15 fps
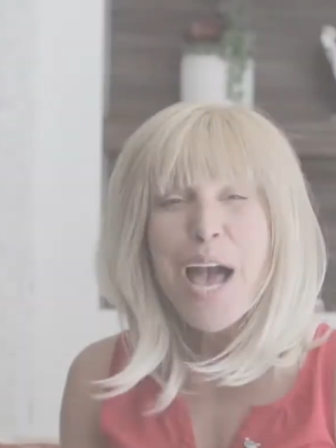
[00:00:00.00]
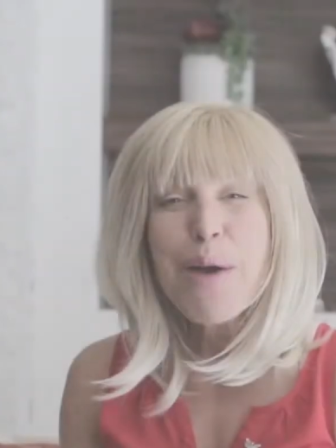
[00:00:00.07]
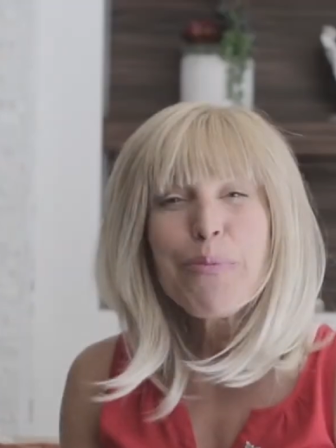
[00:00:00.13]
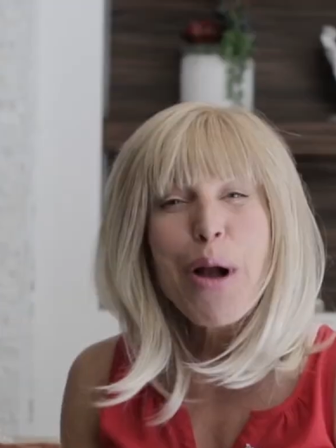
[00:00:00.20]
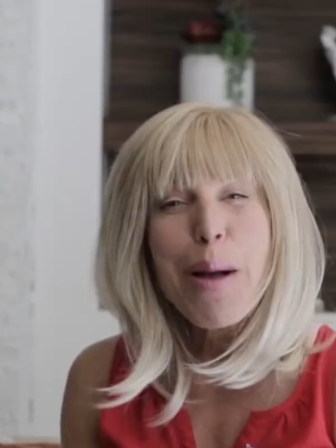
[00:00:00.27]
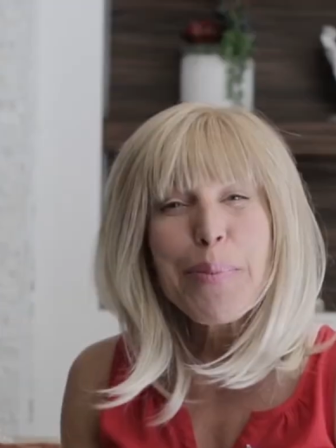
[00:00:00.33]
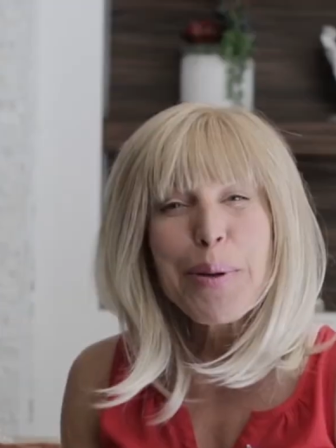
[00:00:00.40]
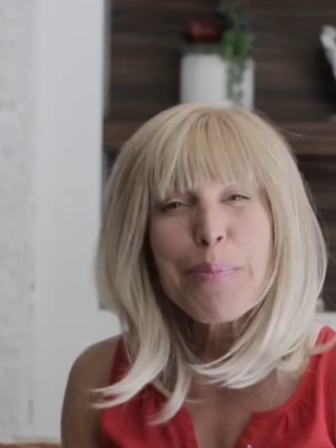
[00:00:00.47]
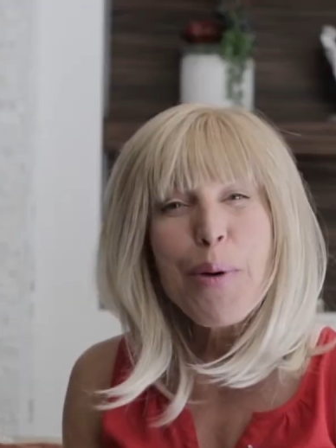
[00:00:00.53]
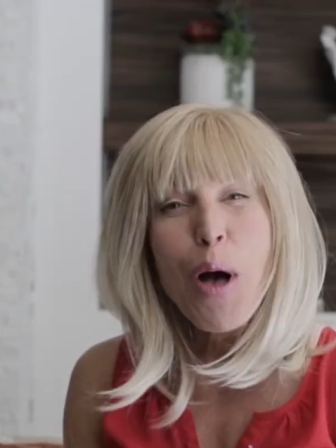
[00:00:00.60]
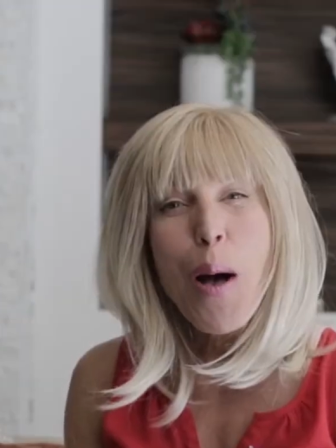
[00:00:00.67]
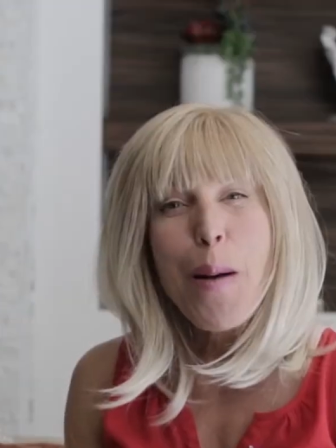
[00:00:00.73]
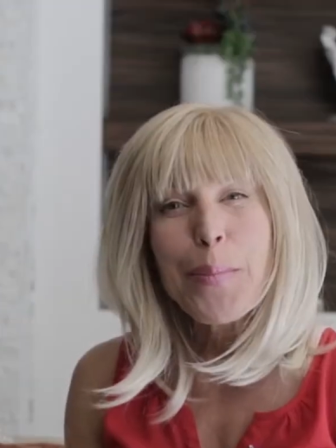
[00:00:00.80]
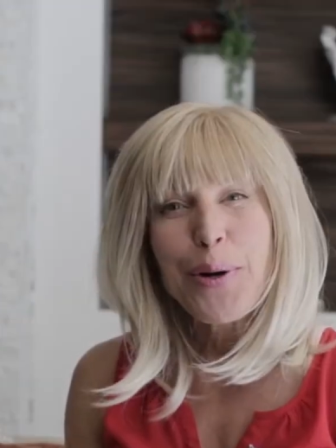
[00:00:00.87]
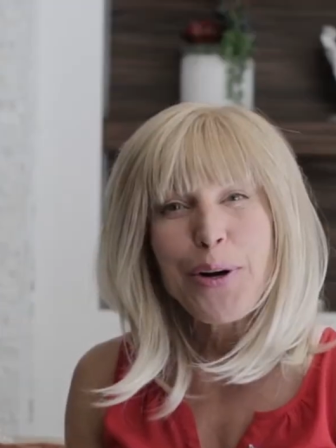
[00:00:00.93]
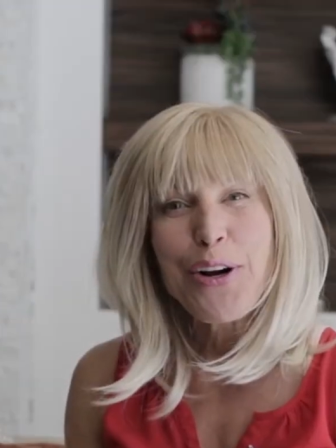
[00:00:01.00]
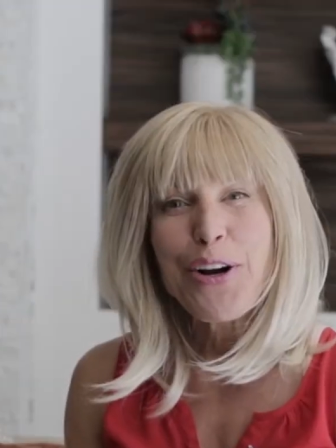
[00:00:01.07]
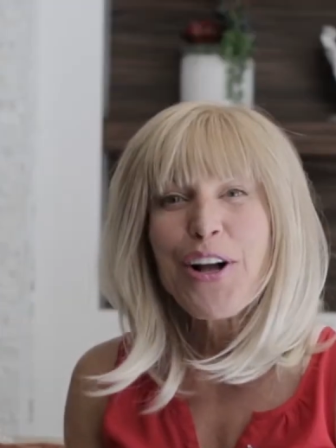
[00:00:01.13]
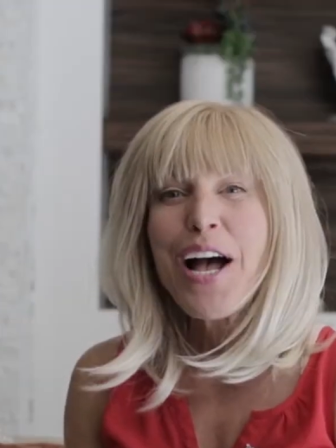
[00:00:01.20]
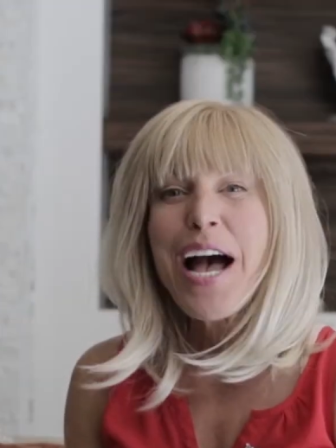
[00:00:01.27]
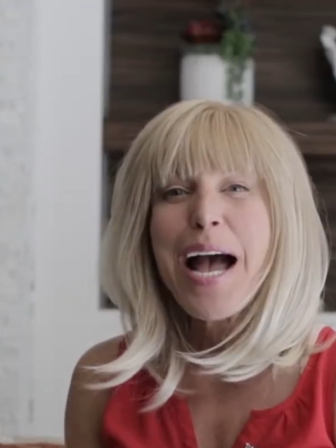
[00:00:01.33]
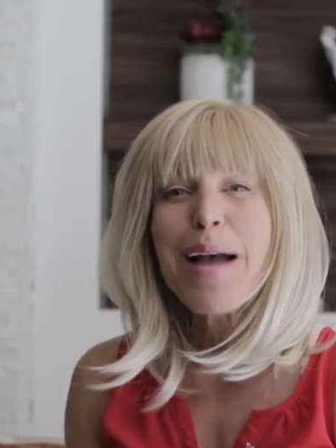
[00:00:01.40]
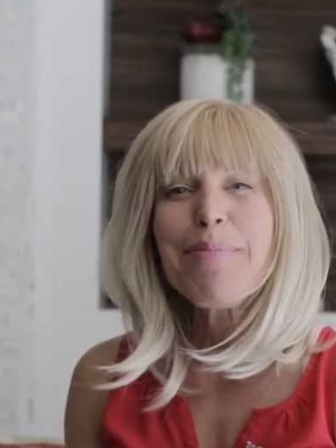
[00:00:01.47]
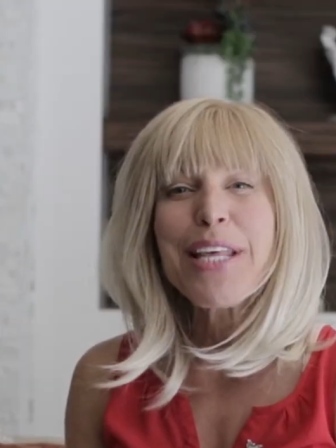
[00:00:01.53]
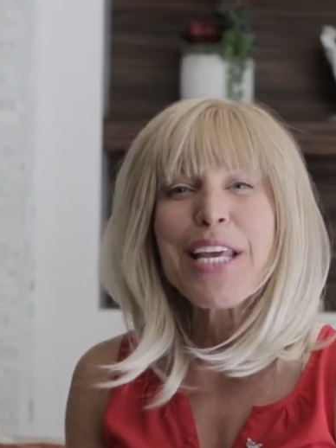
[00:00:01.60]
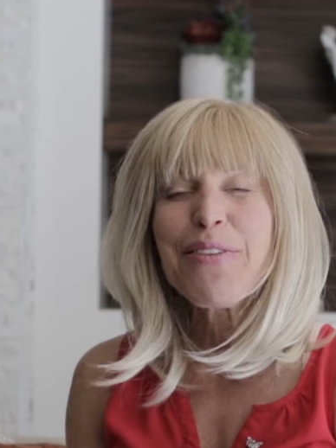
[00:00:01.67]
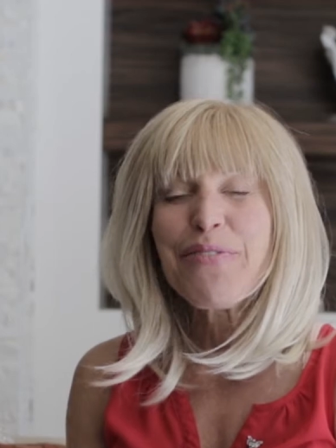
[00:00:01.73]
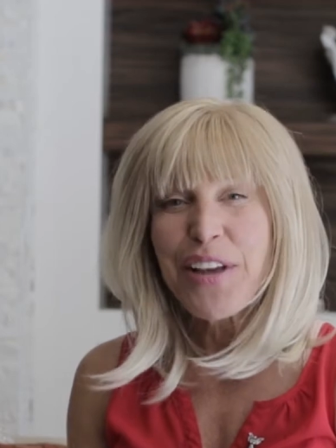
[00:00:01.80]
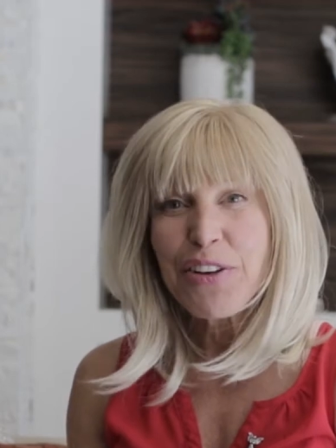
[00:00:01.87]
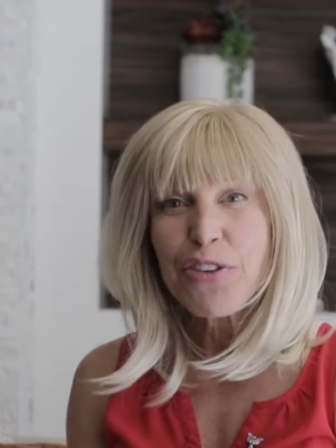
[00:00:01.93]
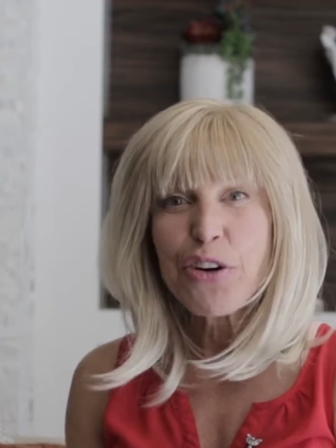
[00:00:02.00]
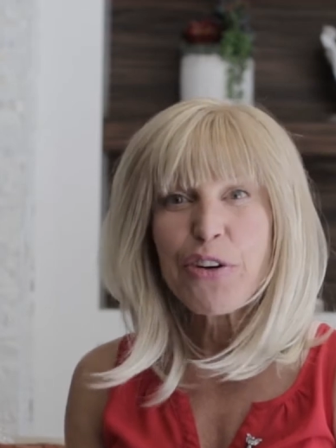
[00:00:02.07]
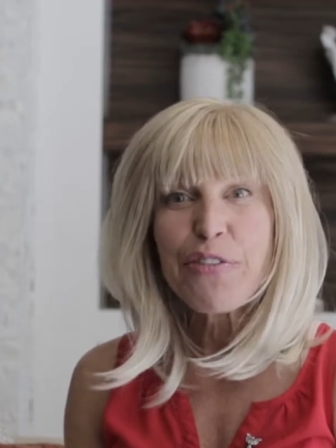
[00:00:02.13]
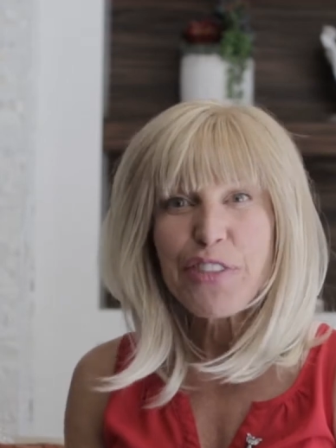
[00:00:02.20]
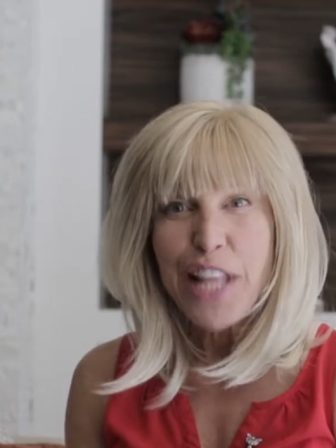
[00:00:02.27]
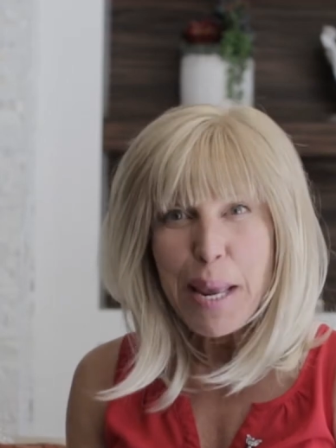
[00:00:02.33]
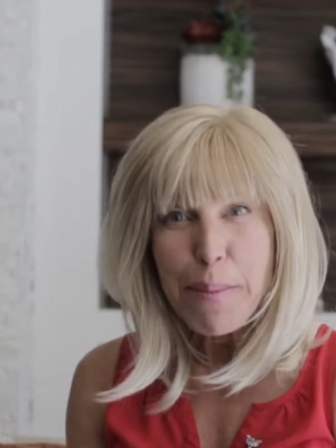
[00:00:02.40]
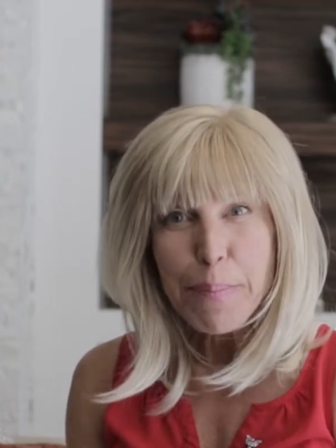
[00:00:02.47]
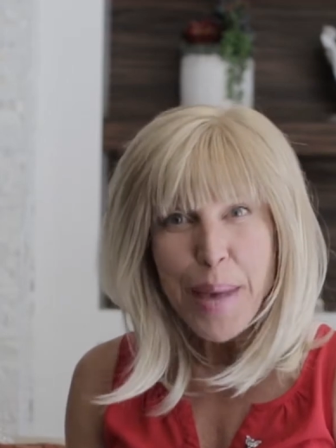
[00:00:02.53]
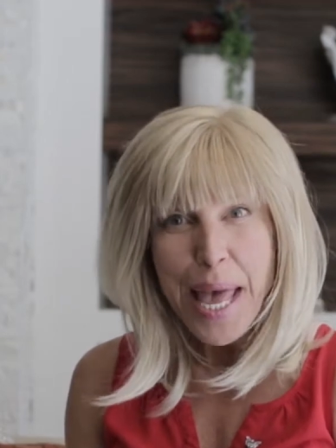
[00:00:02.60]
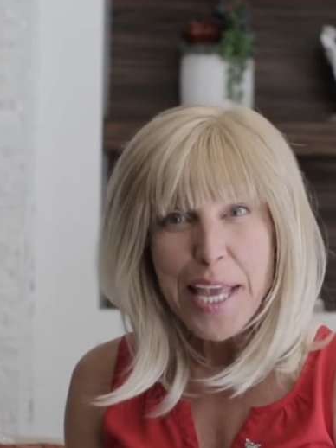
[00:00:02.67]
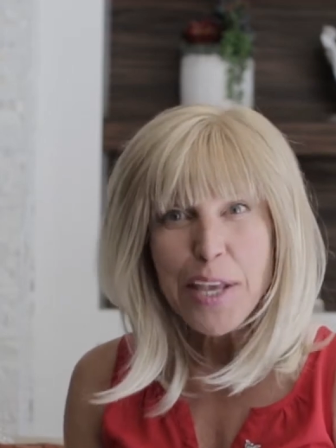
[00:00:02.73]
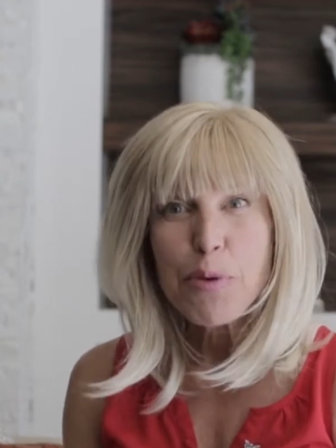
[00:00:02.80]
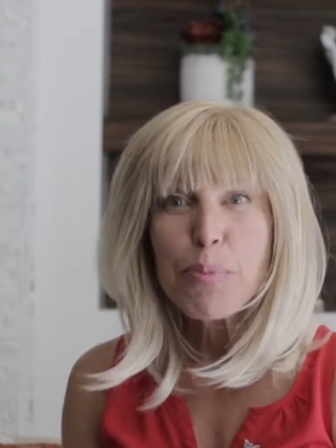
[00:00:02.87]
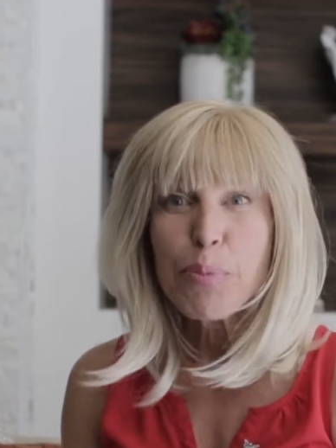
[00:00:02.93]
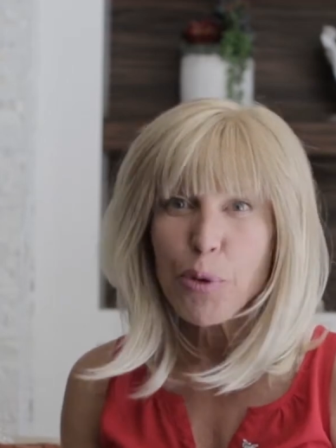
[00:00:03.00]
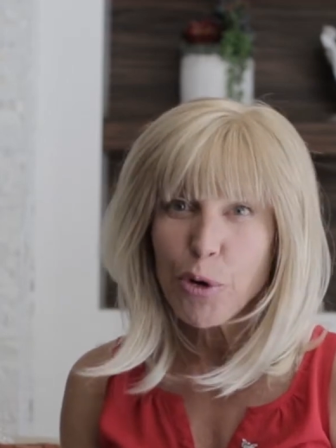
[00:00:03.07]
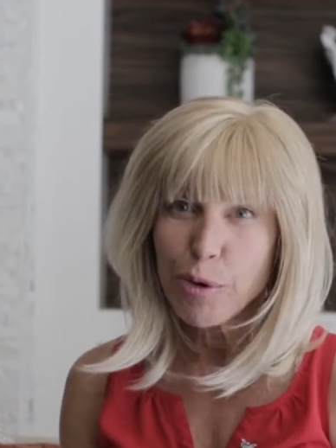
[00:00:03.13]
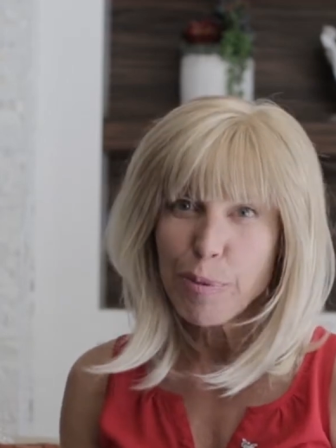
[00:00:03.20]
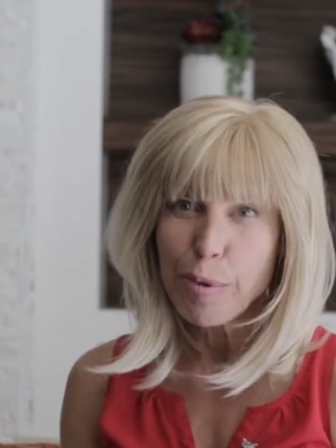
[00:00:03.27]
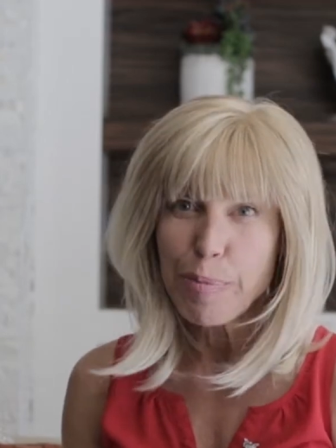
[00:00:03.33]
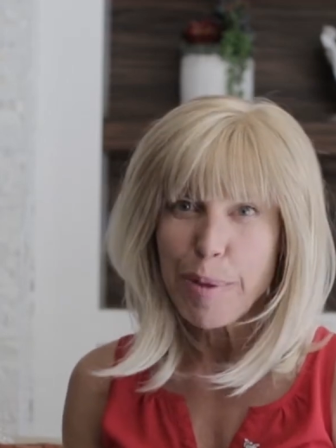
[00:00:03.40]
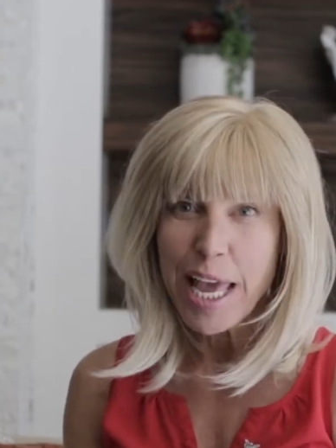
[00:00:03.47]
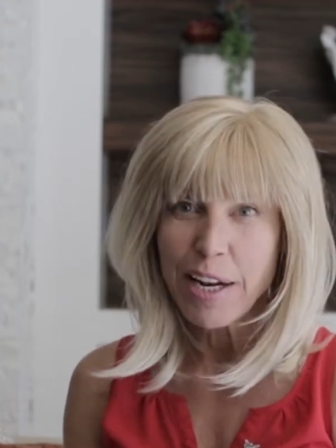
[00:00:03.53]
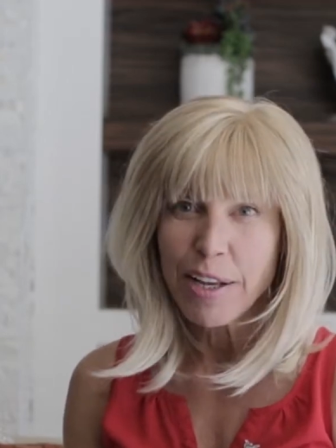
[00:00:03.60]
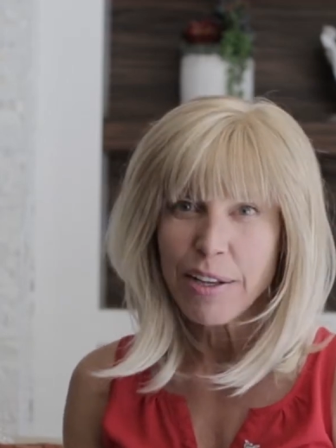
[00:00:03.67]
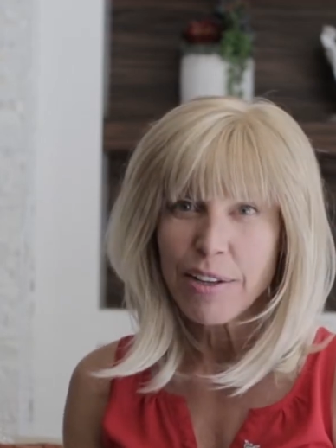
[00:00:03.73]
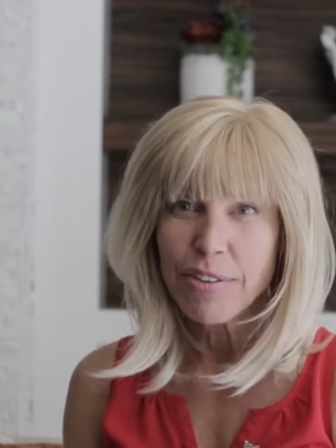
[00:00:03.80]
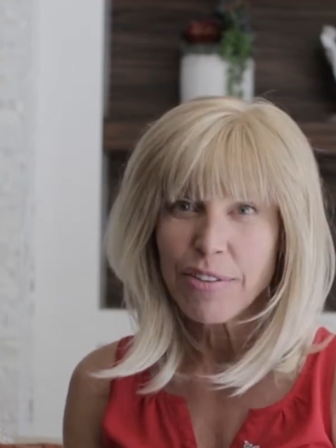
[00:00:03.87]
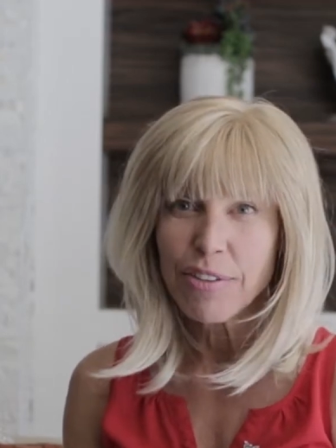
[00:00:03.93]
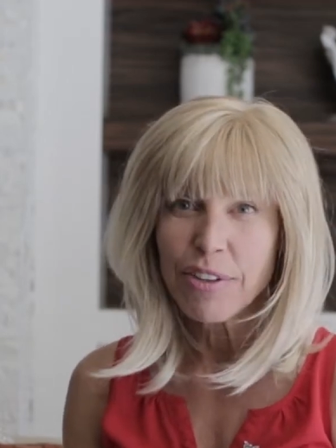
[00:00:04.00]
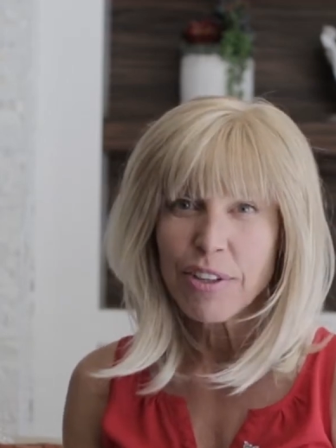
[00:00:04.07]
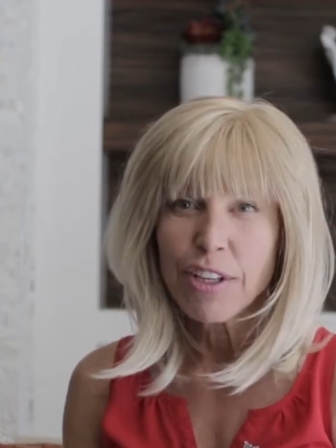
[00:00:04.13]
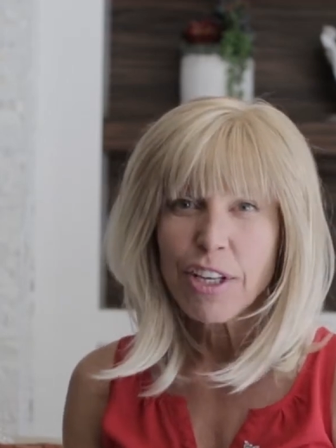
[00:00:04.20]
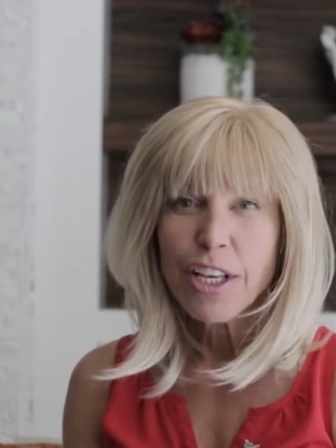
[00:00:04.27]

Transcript: I'm Robin Palmer. I'm the inventor of FlyteBike Portable Pedals.